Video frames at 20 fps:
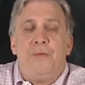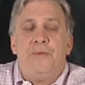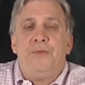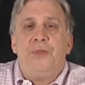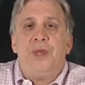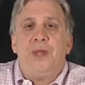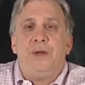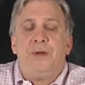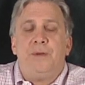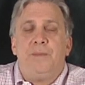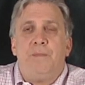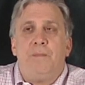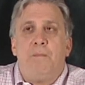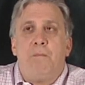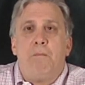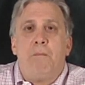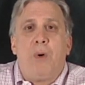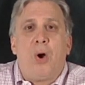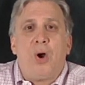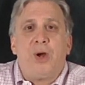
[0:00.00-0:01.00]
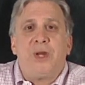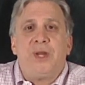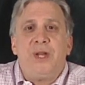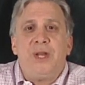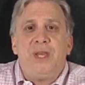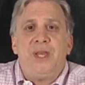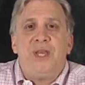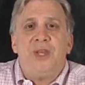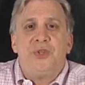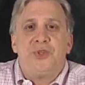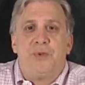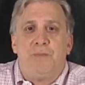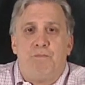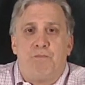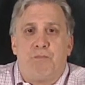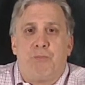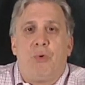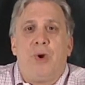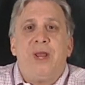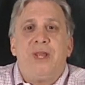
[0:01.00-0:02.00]
that marketing
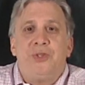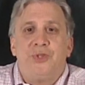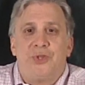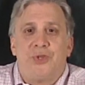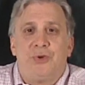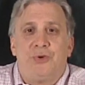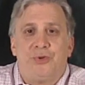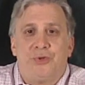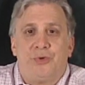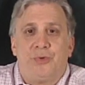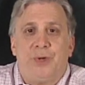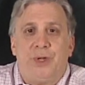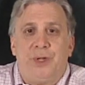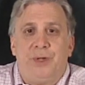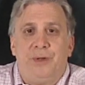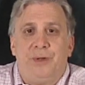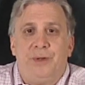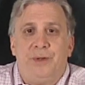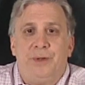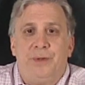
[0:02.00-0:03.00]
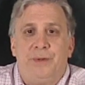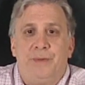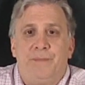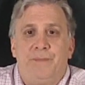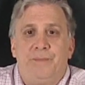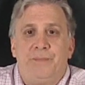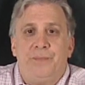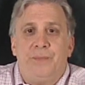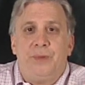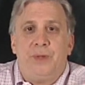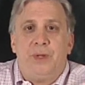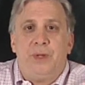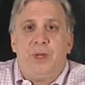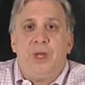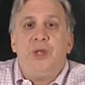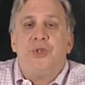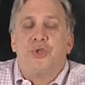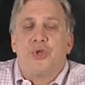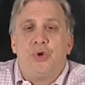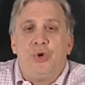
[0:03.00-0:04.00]
isn't brain surgery.
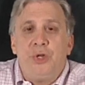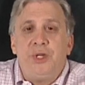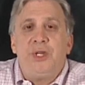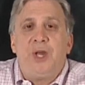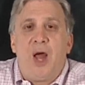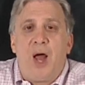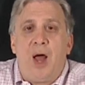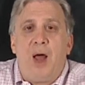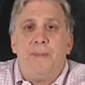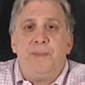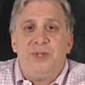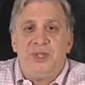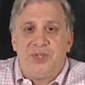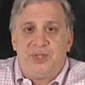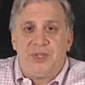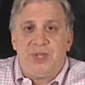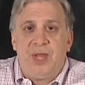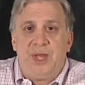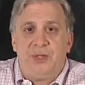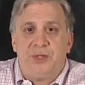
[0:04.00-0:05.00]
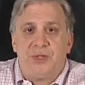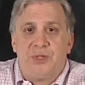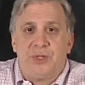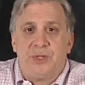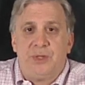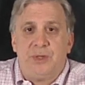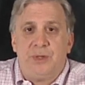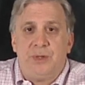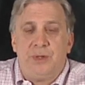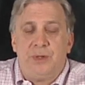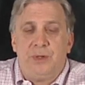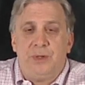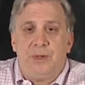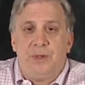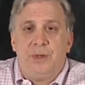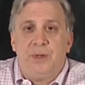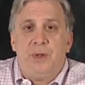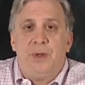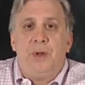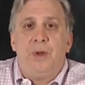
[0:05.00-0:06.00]
It's good common sense
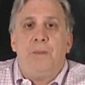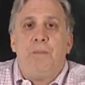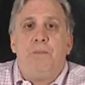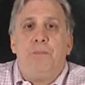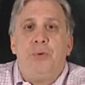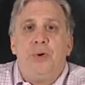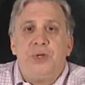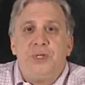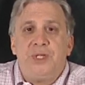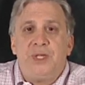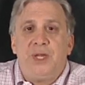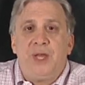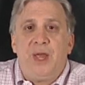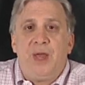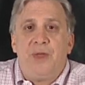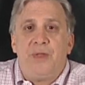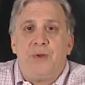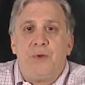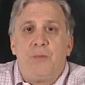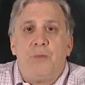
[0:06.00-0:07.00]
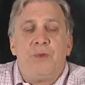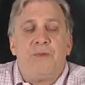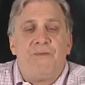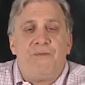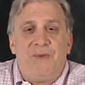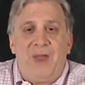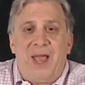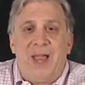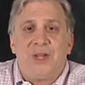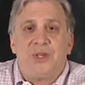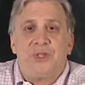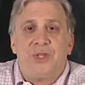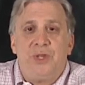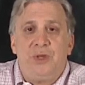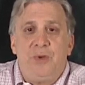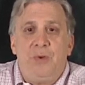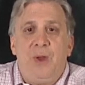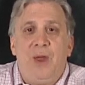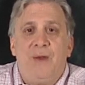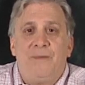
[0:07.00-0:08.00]
put together with facts that
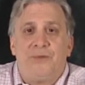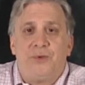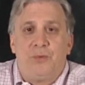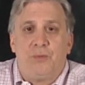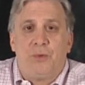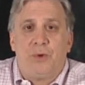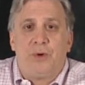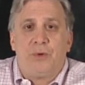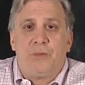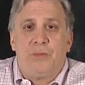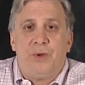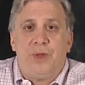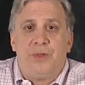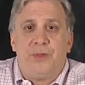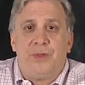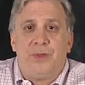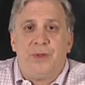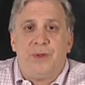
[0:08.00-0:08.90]
you have to work with.